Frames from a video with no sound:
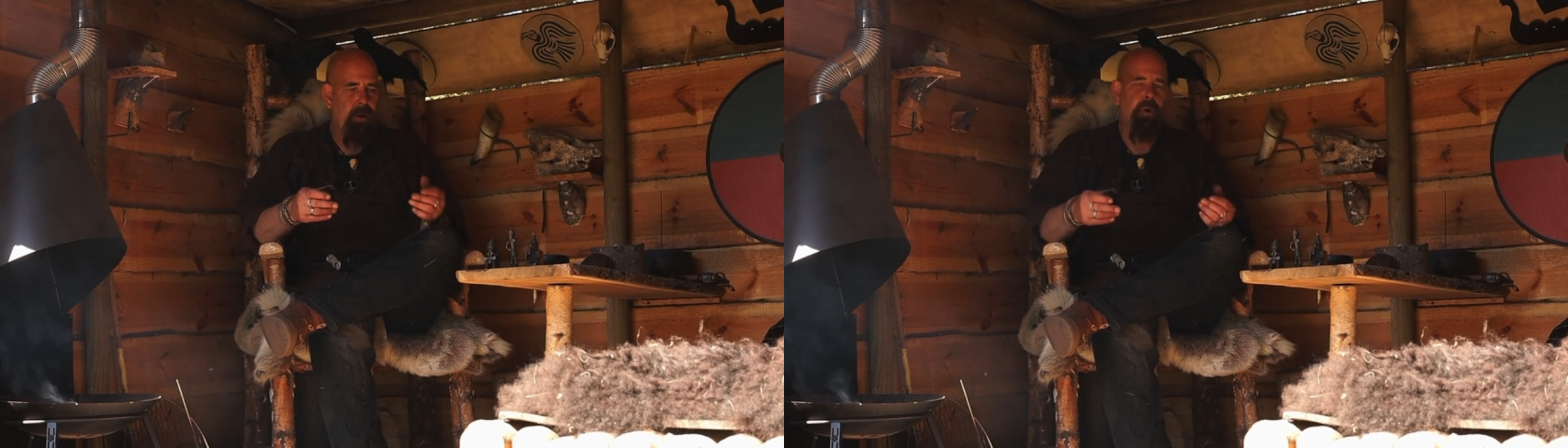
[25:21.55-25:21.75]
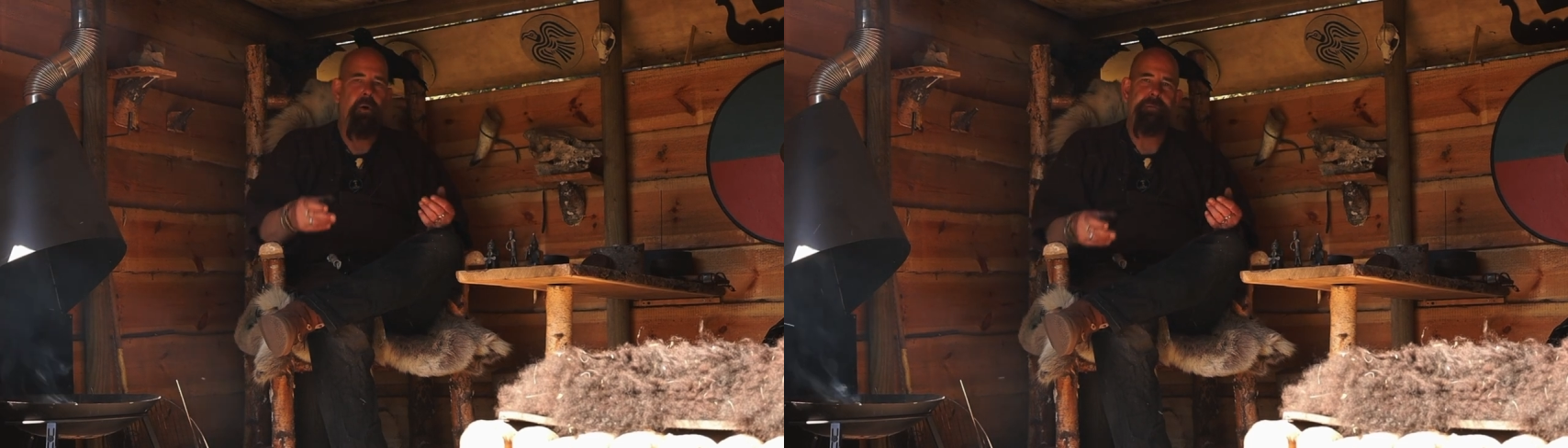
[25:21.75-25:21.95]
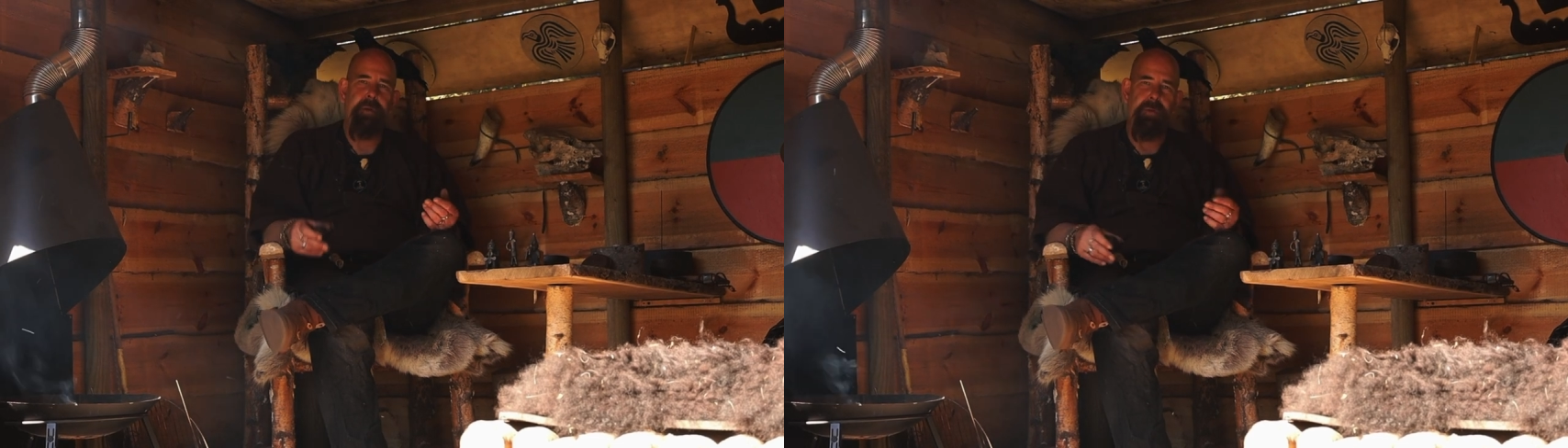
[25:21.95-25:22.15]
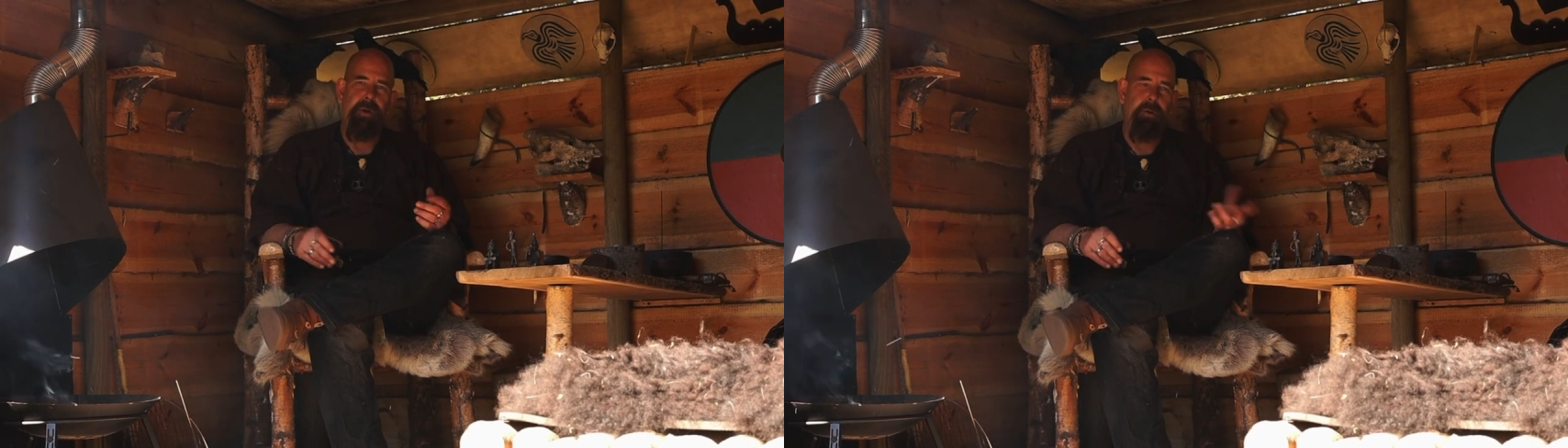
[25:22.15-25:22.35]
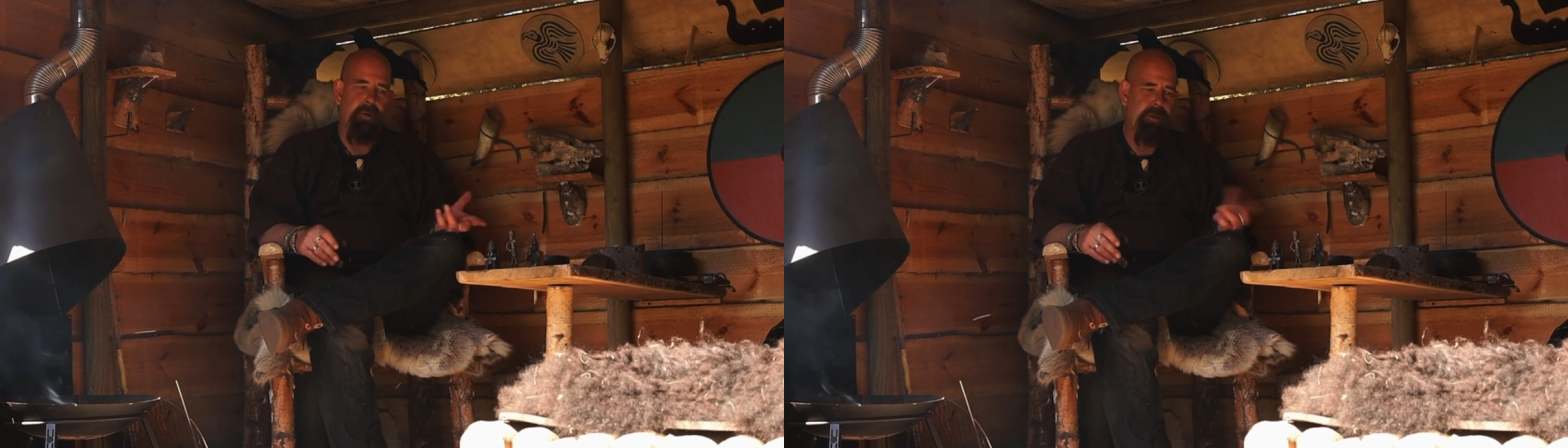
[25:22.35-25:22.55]
coffee
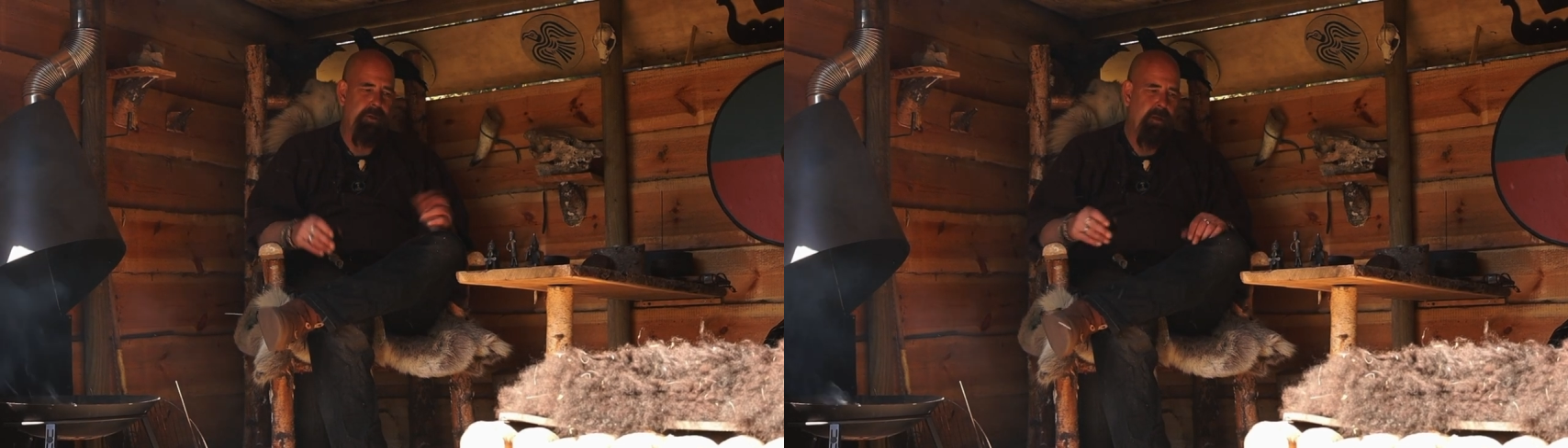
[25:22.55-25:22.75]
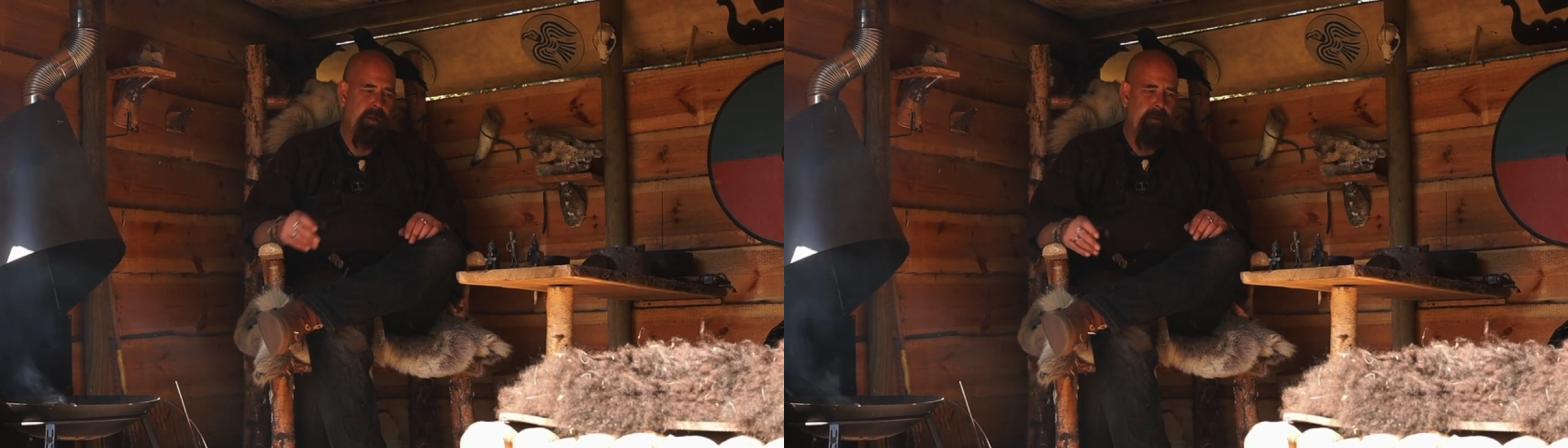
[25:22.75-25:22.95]
because